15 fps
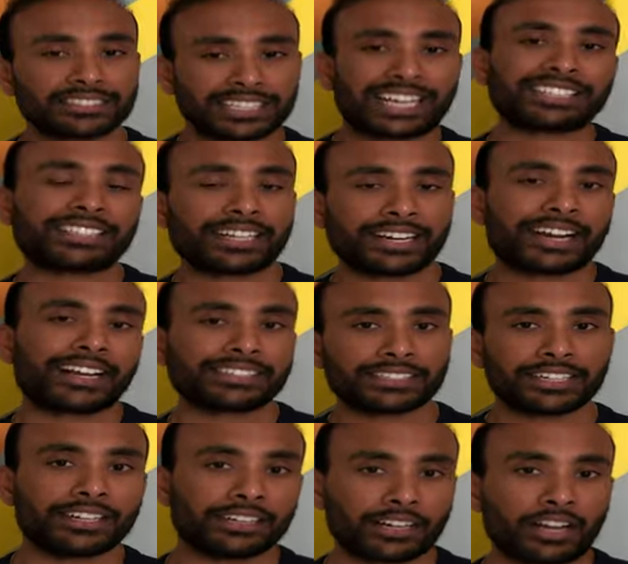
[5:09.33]
etc.,
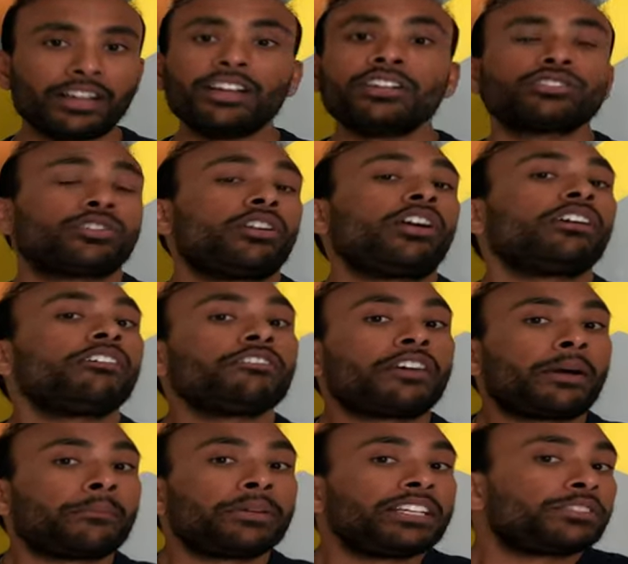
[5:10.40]
etc. So a lot of
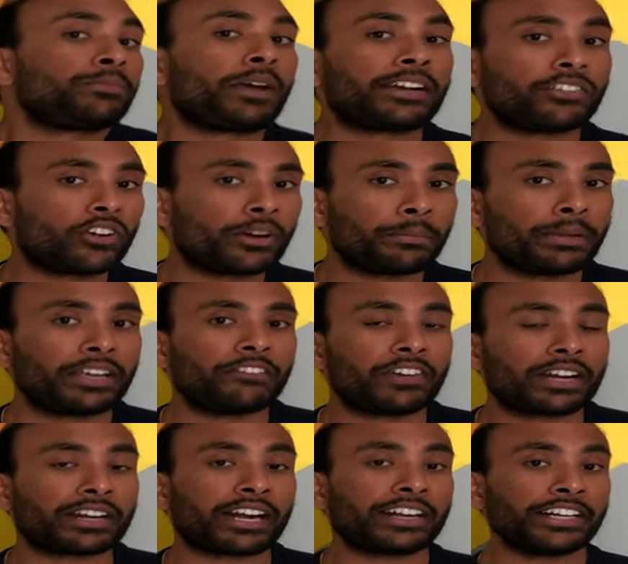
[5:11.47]
companies might not be even
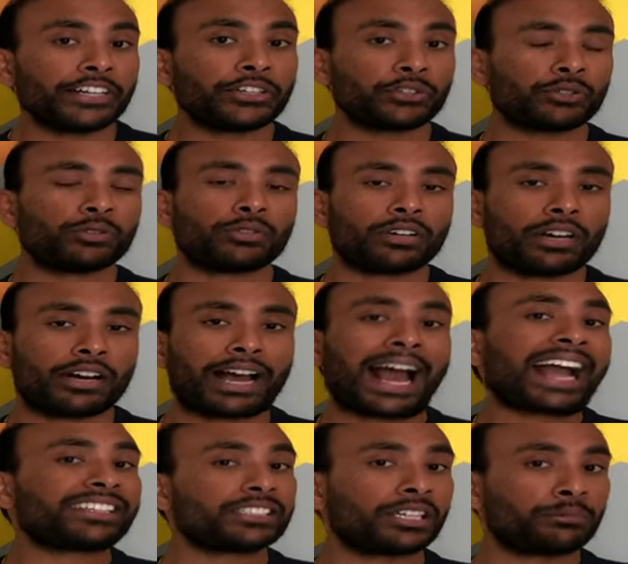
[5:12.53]
ready to
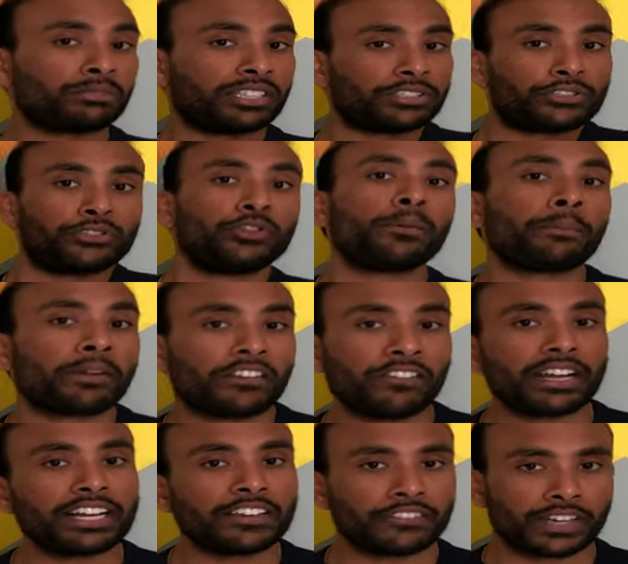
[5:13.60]
accept this new
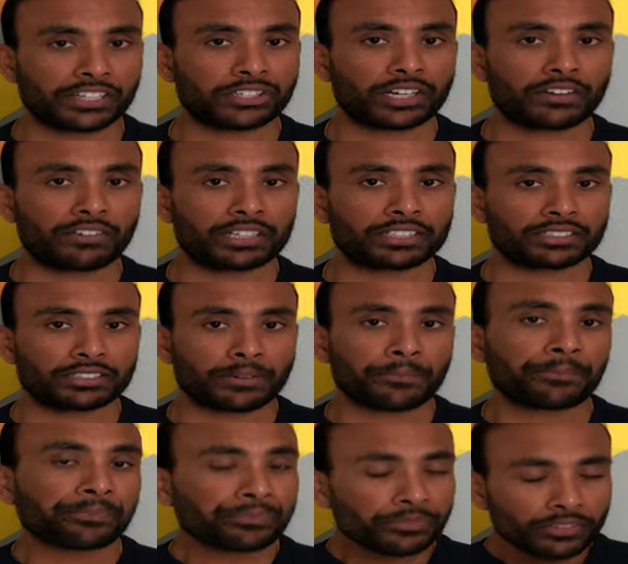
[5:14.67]
prevailing wage levels.
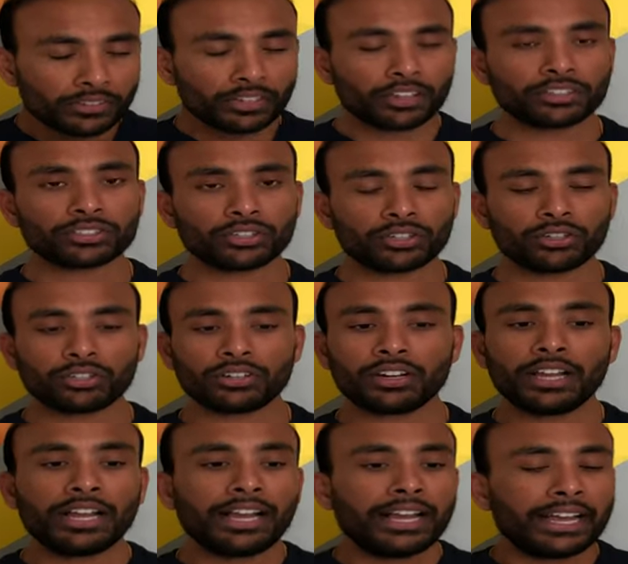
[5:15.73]
So
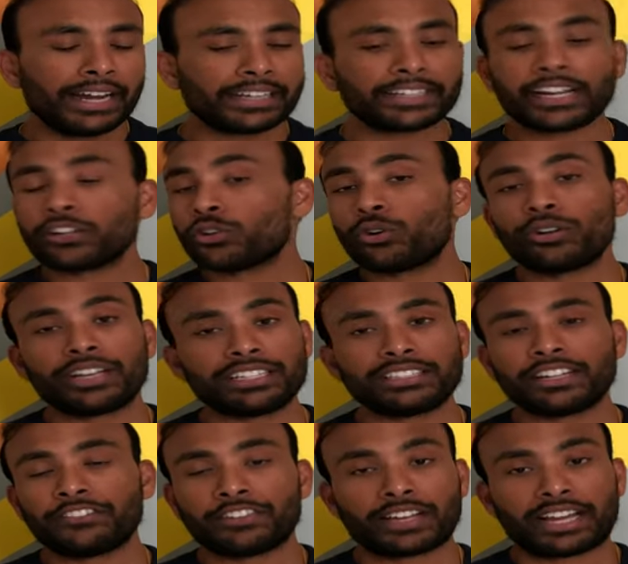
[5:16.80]
it can go
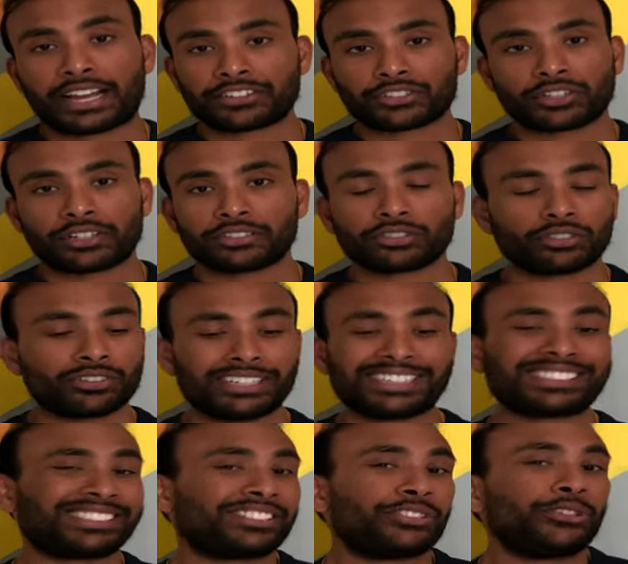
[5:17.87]
either way actually. So
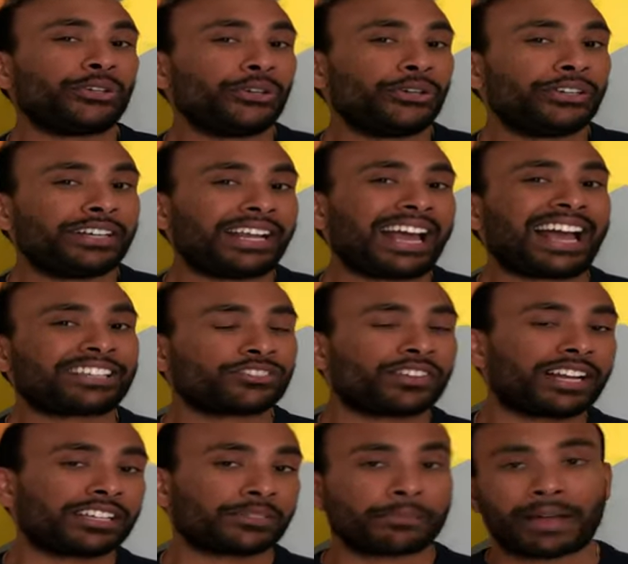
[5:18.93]
it's good as well
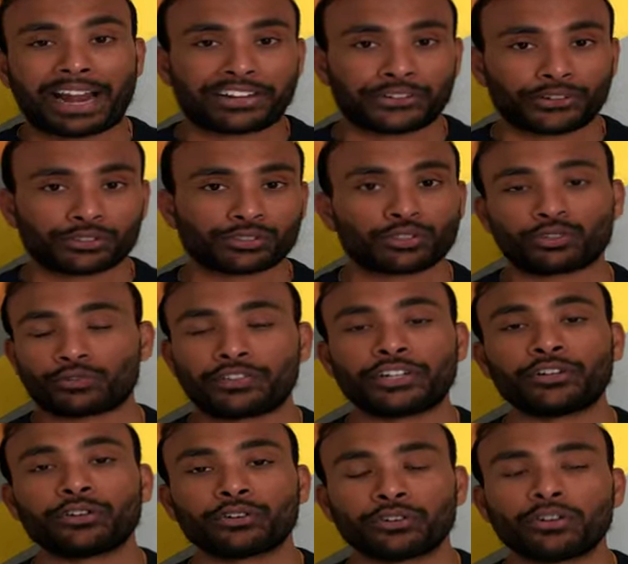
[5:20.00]
as bad news. So we
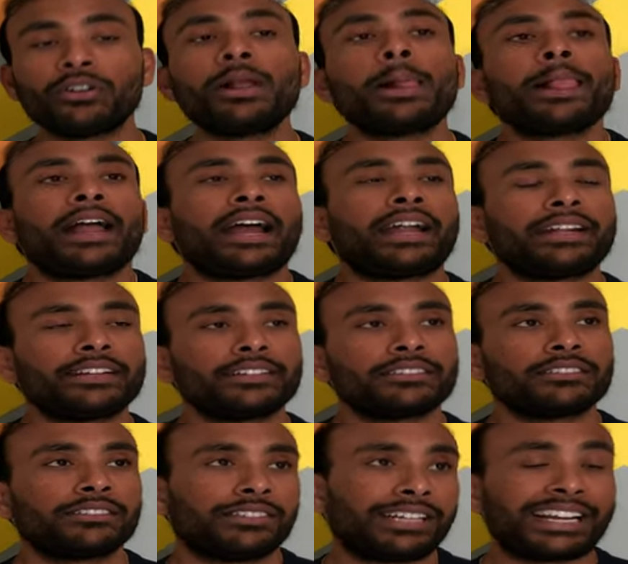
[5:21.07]
don't know.
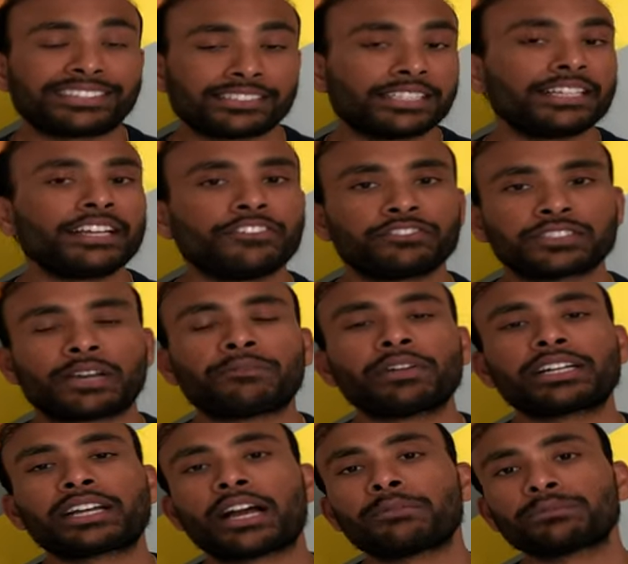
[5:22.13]
And let's see if
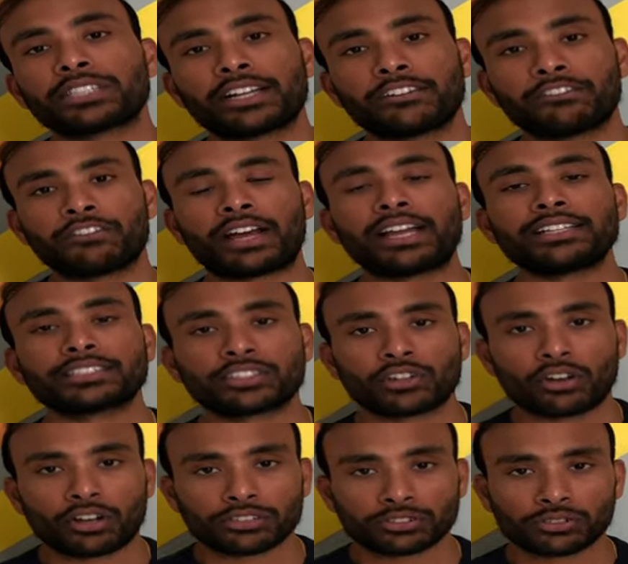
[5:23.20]
someone comes and files
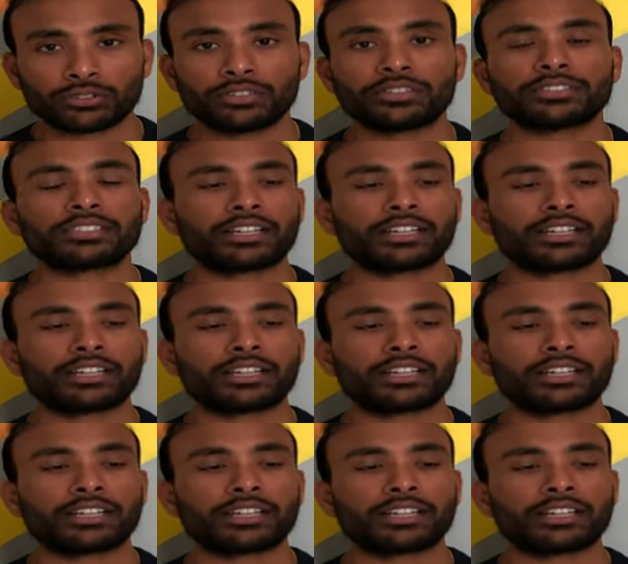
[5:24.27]
lawsuits